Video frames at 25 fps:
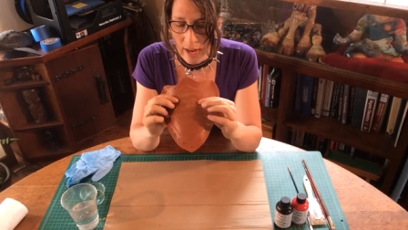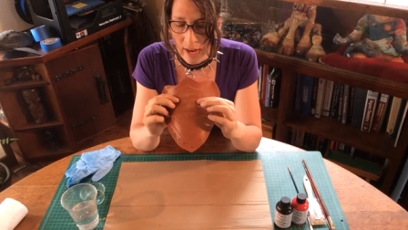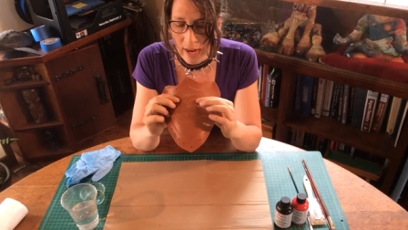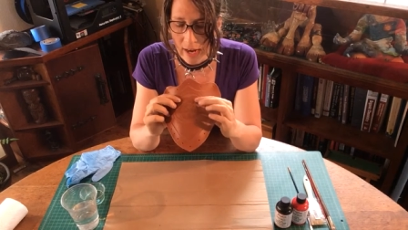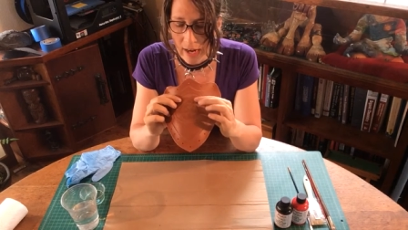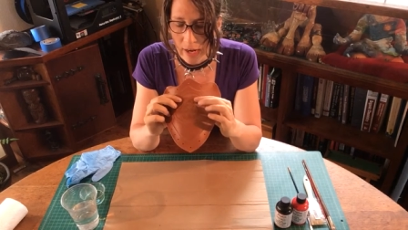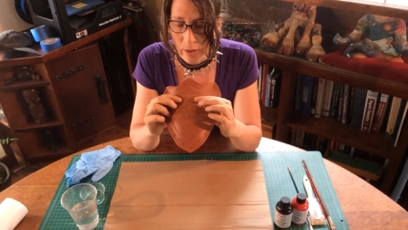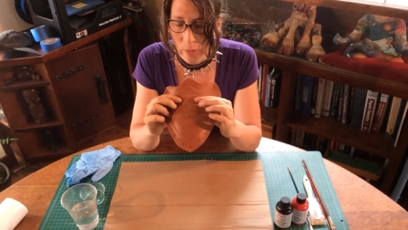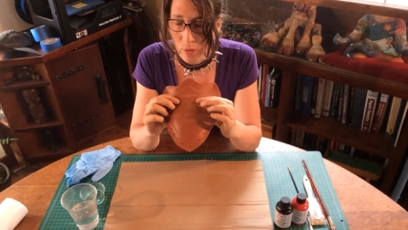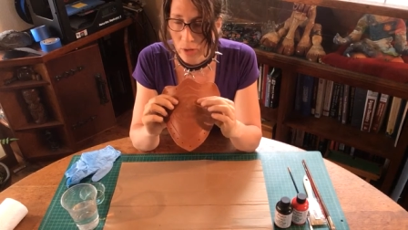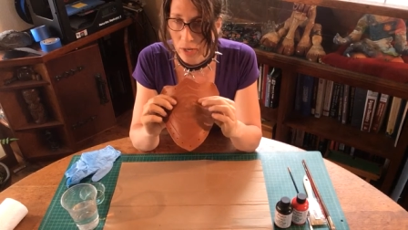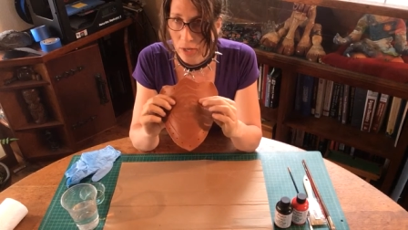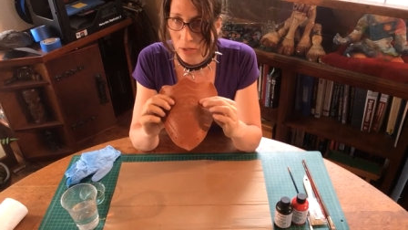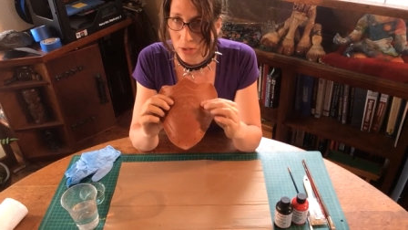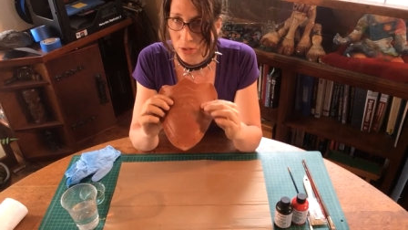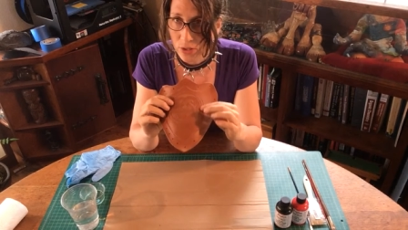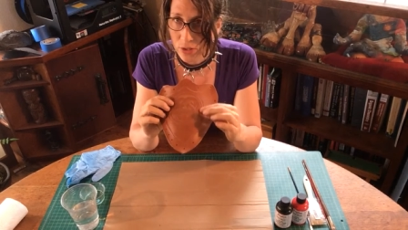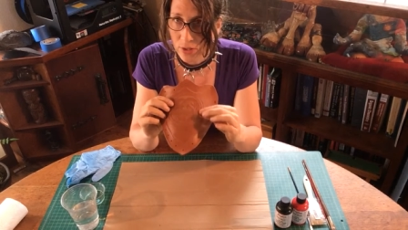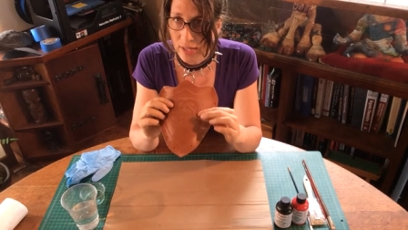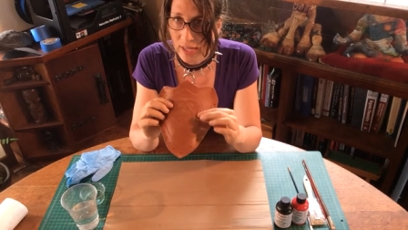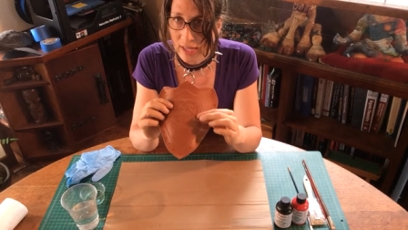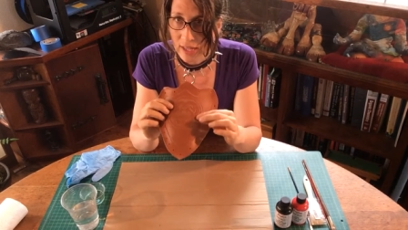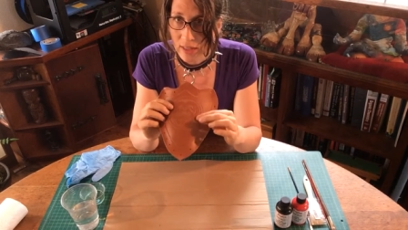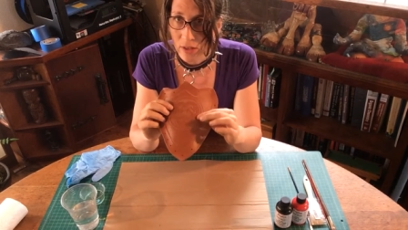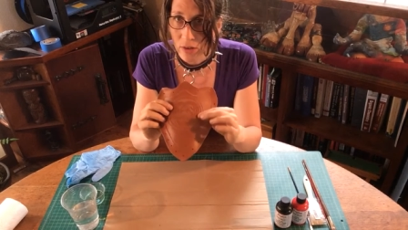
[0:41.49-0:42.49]
and I would
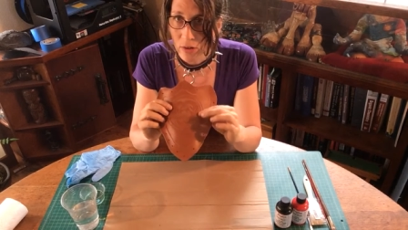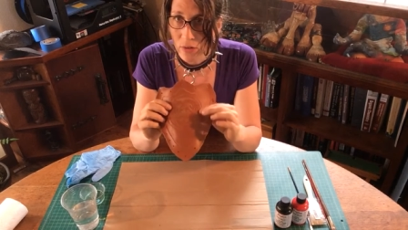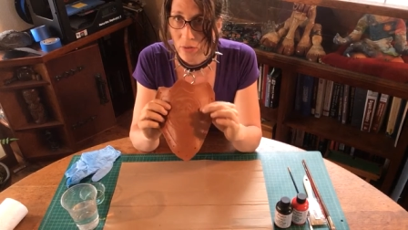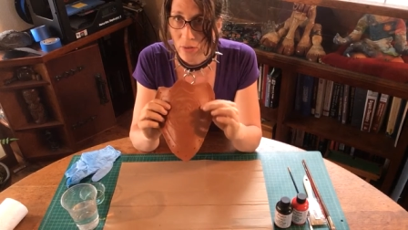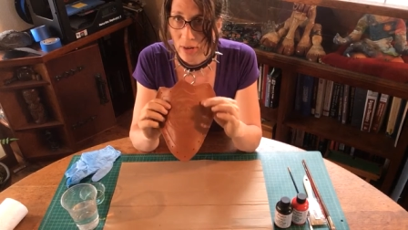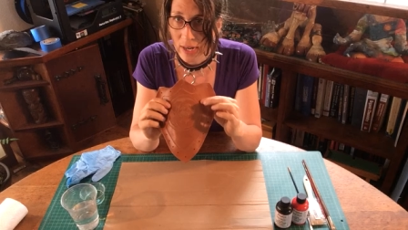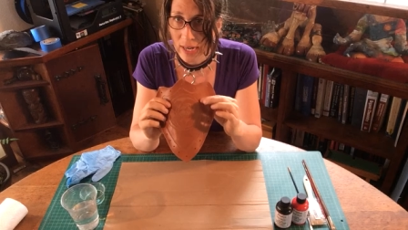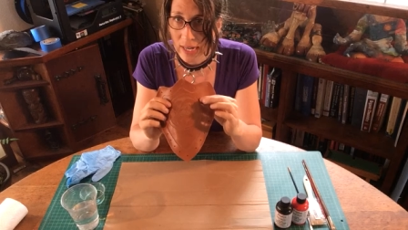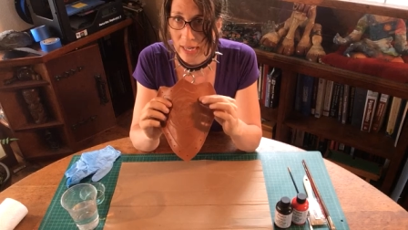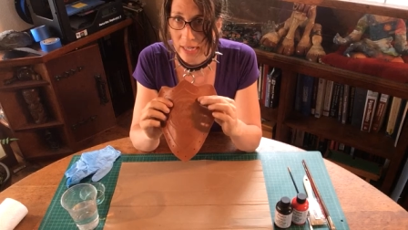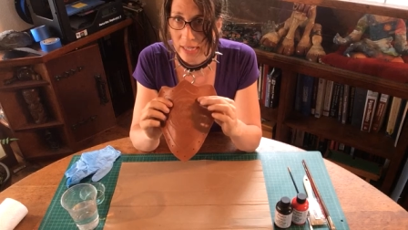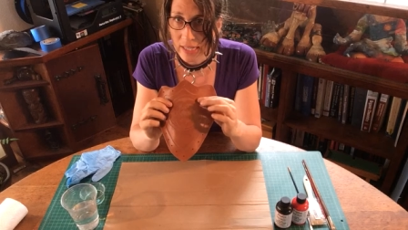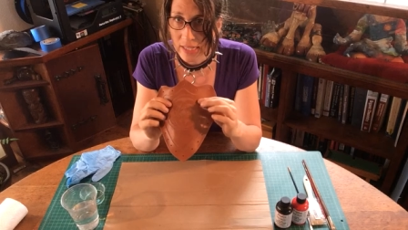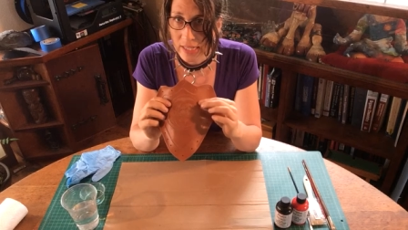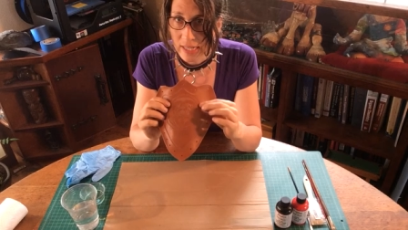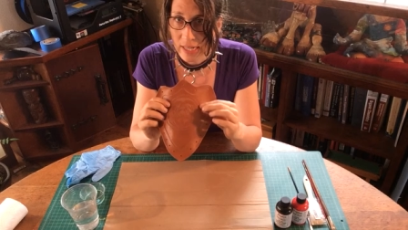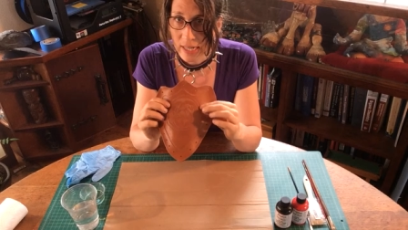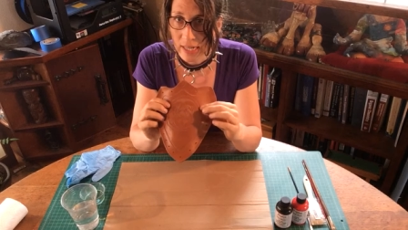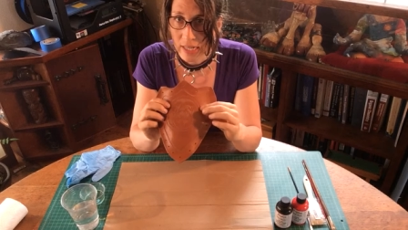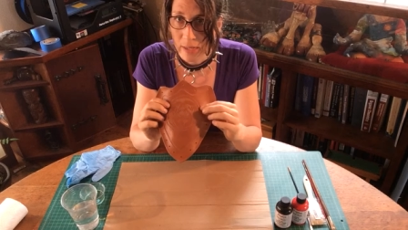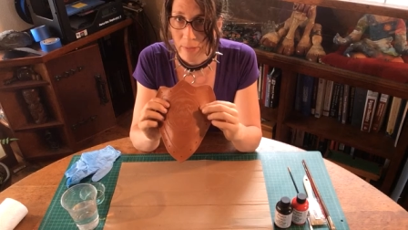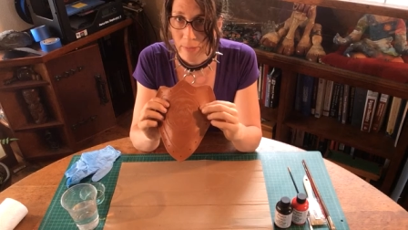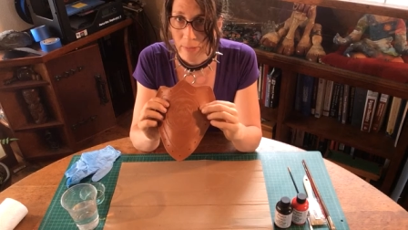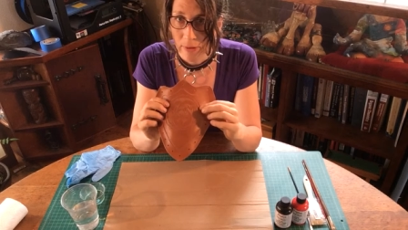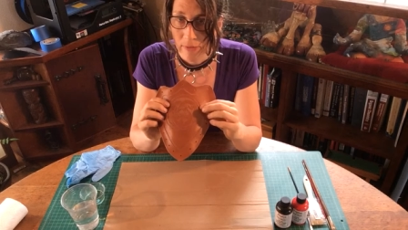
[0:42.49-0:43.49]
also like the crane
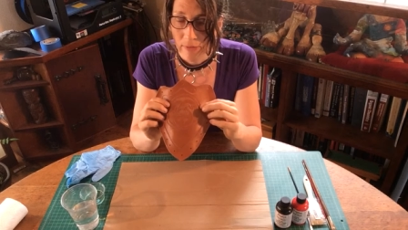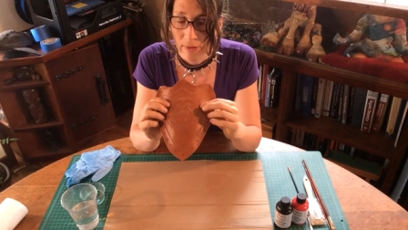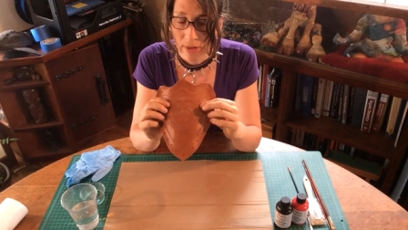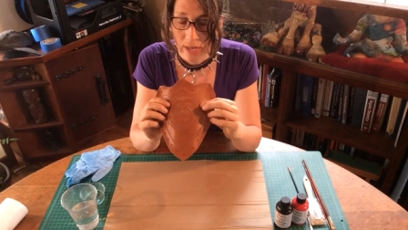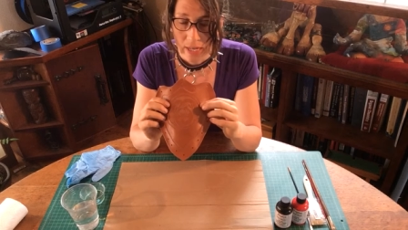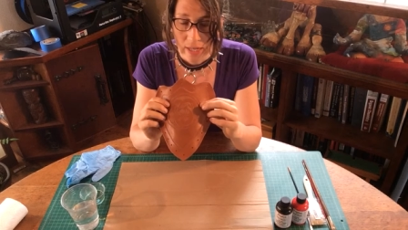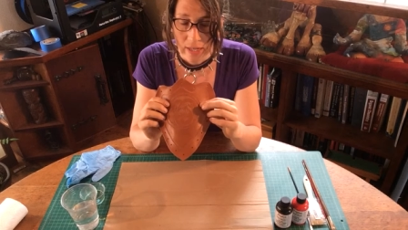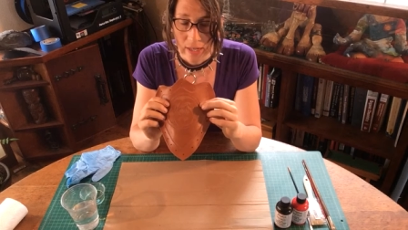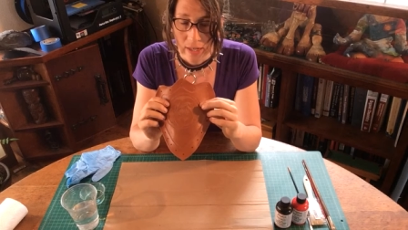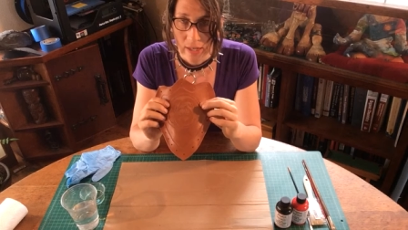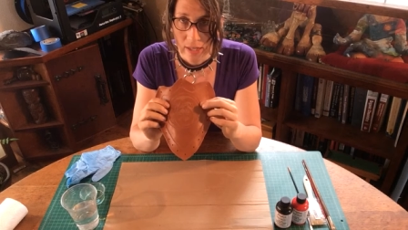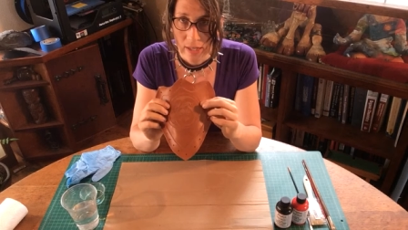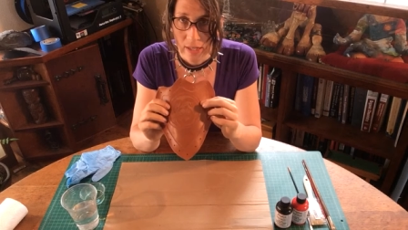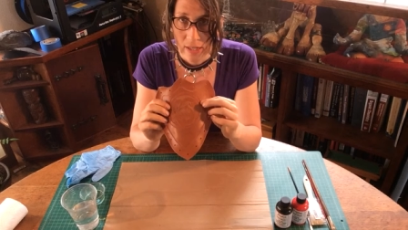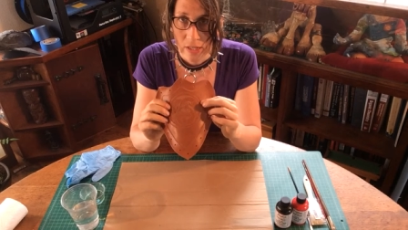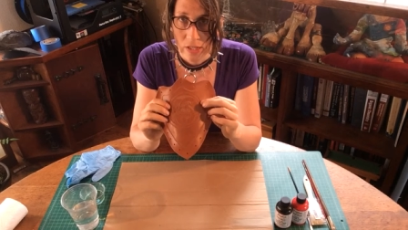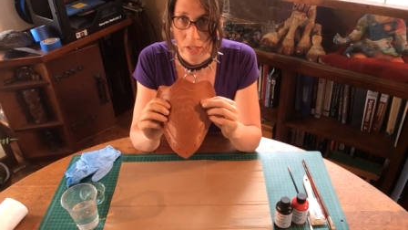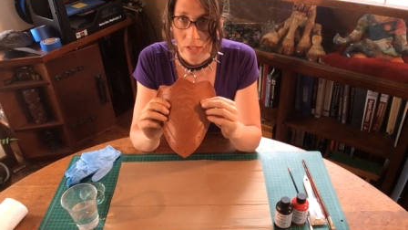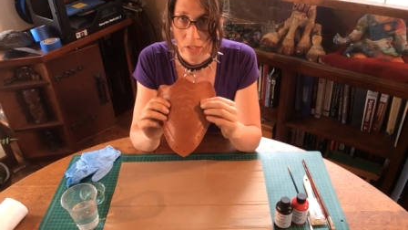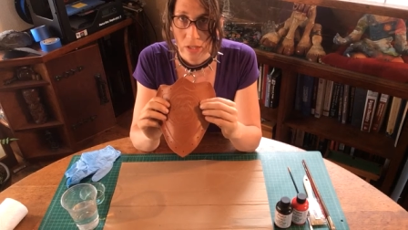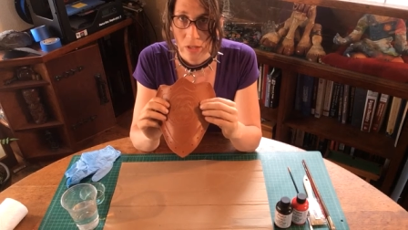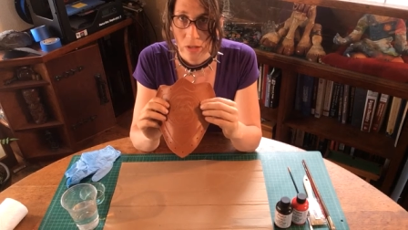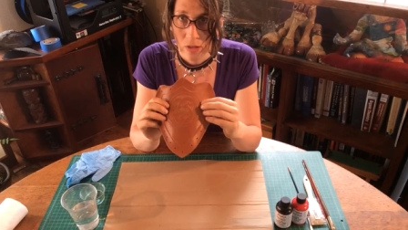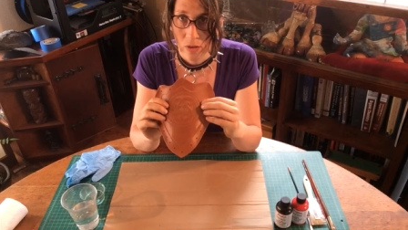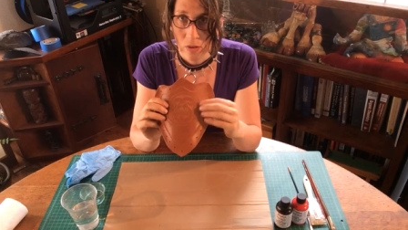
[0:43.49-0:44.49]
design to be red. And
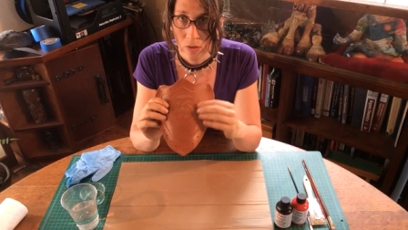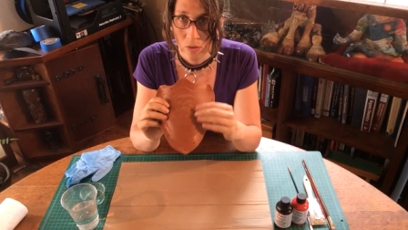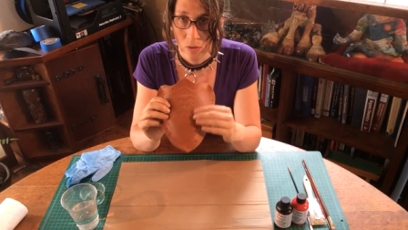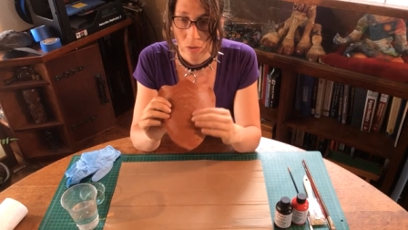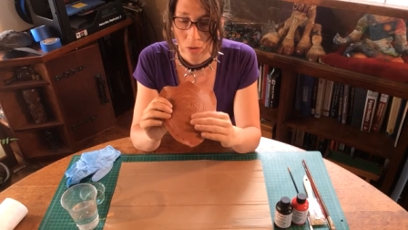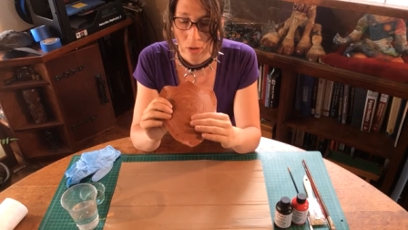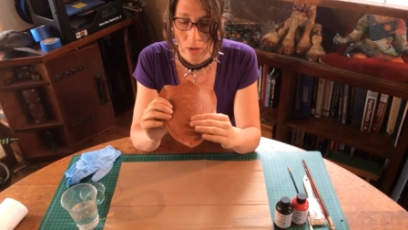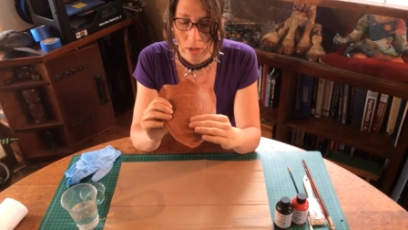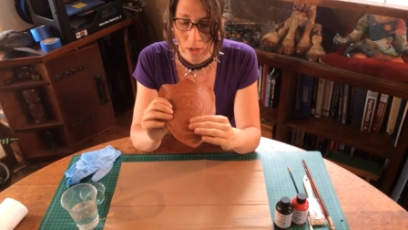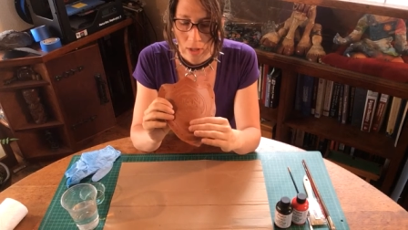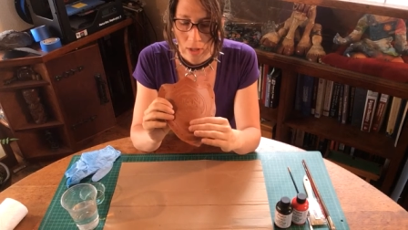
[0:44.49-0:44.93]
so